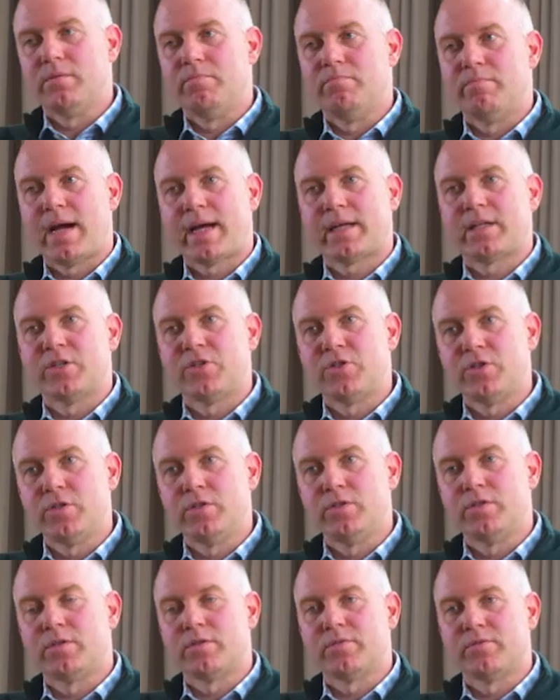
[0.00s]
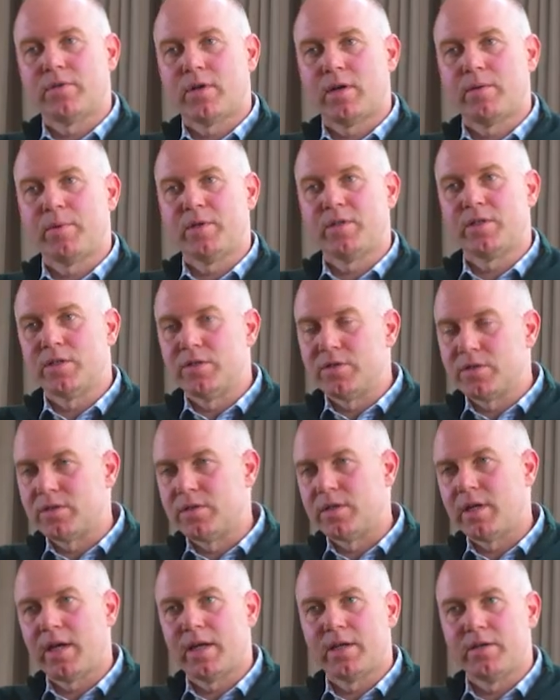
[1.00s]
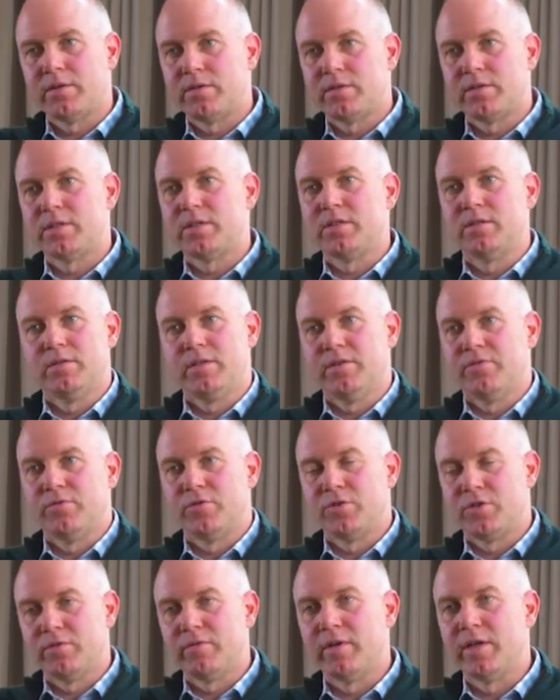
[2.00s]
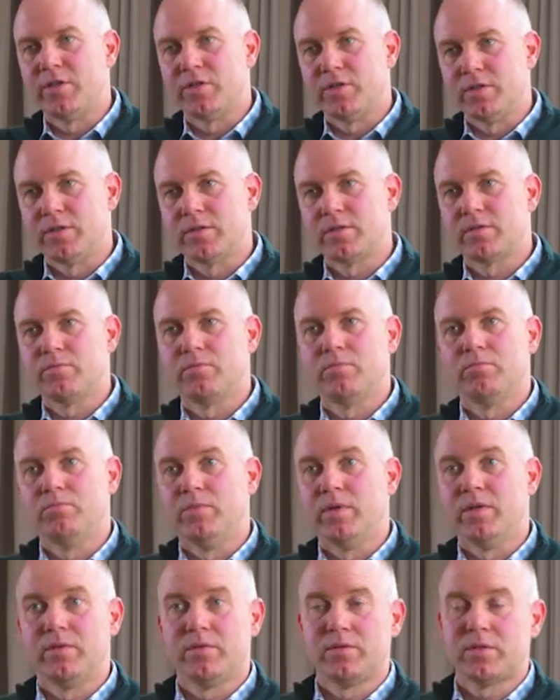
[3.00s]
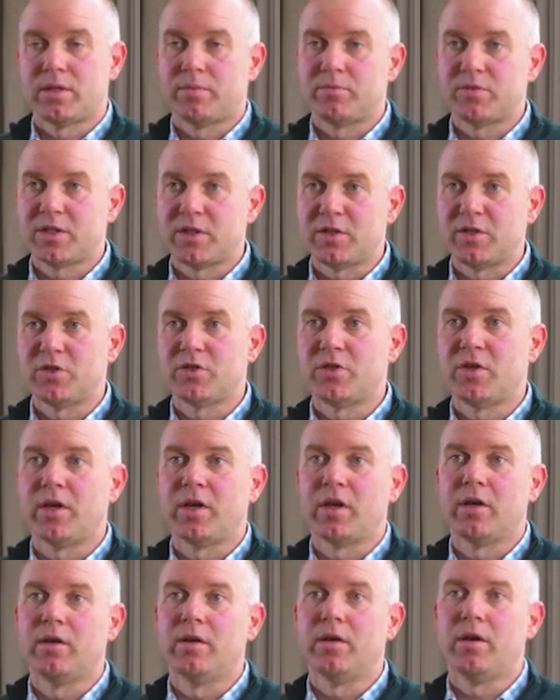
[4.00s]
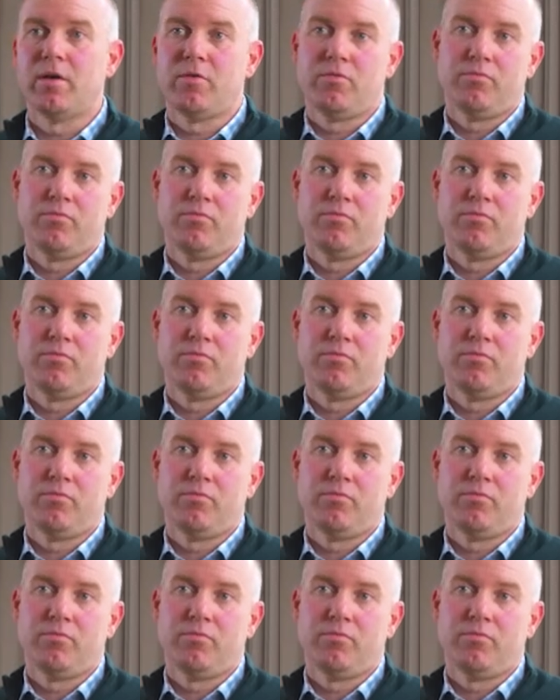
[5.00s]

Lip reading: magnitudes of hypotension and different durations, with some studies showing a